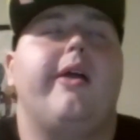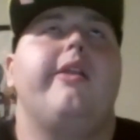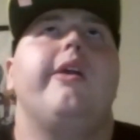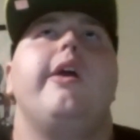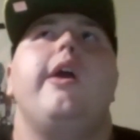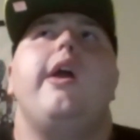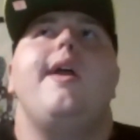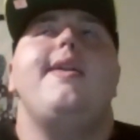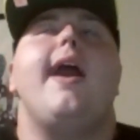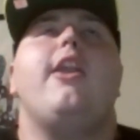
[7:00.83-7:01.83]
but
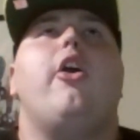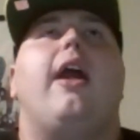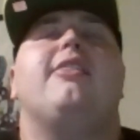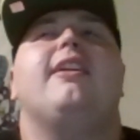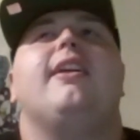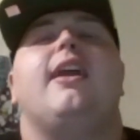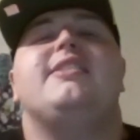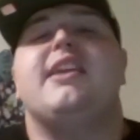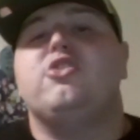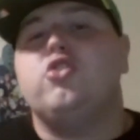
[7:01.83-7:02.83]
yeah, no, I think
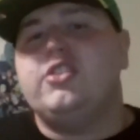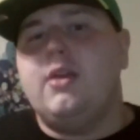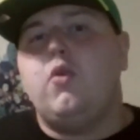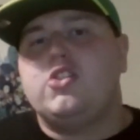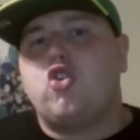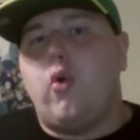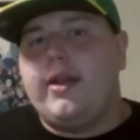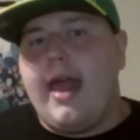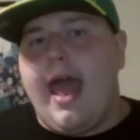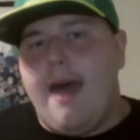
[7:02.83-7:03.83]
it's interesting what's
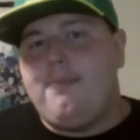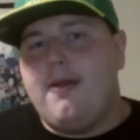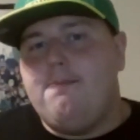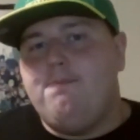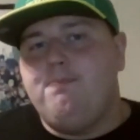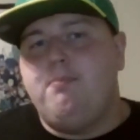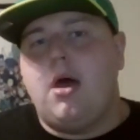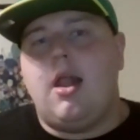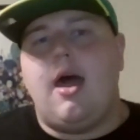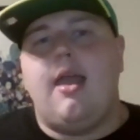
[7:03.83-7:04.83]
going to happen.
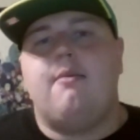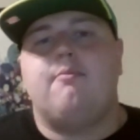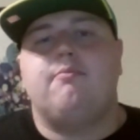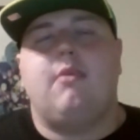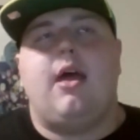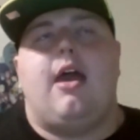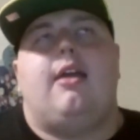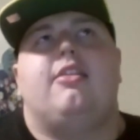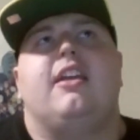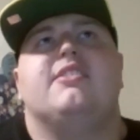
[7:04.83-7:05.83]
But I am,
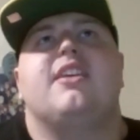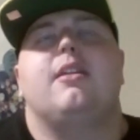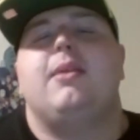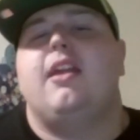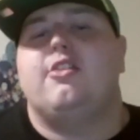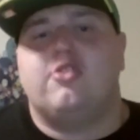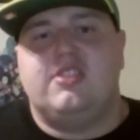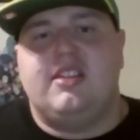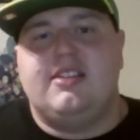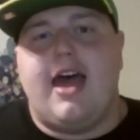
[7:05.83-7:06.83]
I think it's going to be an
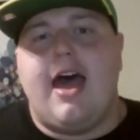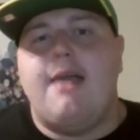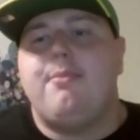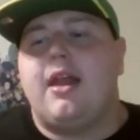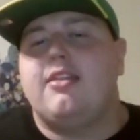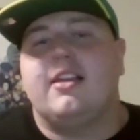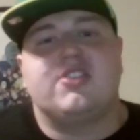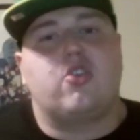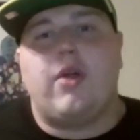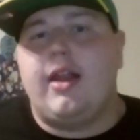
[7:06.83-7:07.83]
interesting time. But I think
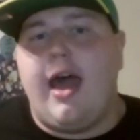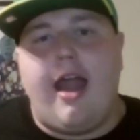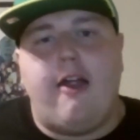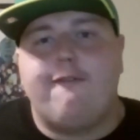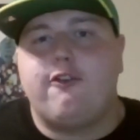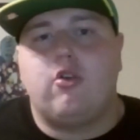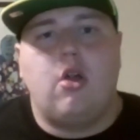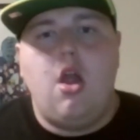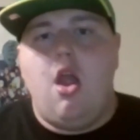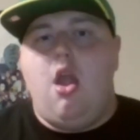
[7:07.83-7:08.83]
it's a great hire
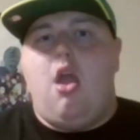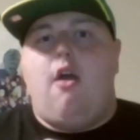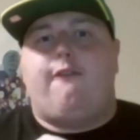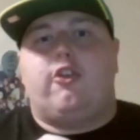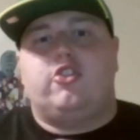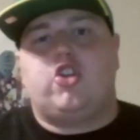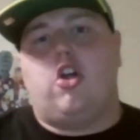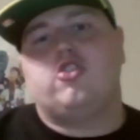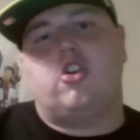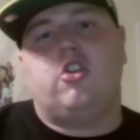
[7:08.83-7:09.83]
for for the
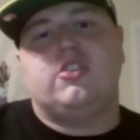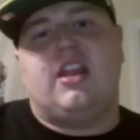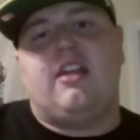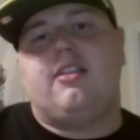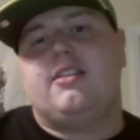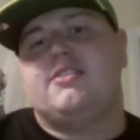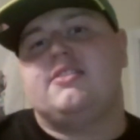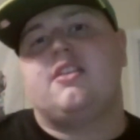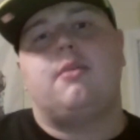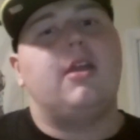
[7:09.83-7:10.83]
Chargers, and I think this
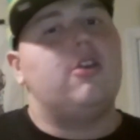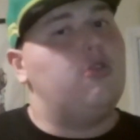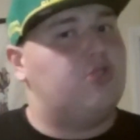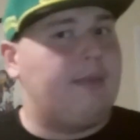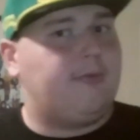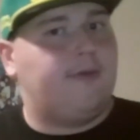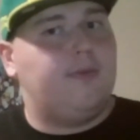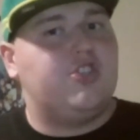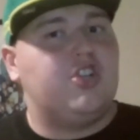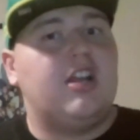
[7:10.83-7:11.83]
is going to be a new chapter
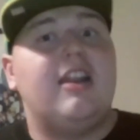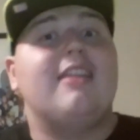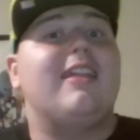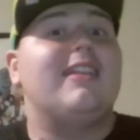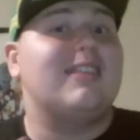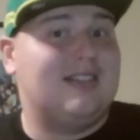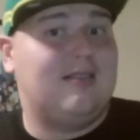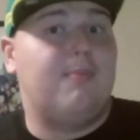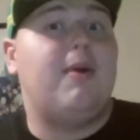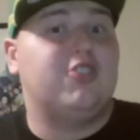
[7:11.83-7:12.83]
for Michigan, and I think this
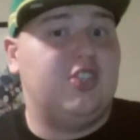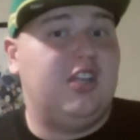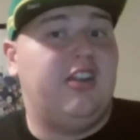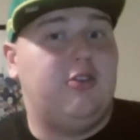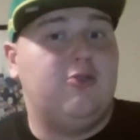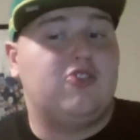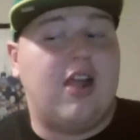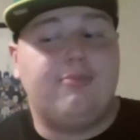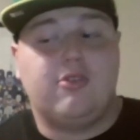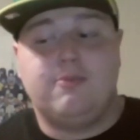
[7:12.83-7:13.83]
is a much needed new
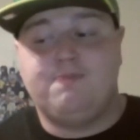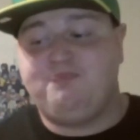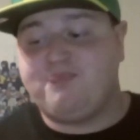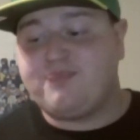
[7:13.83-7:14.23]
chapter.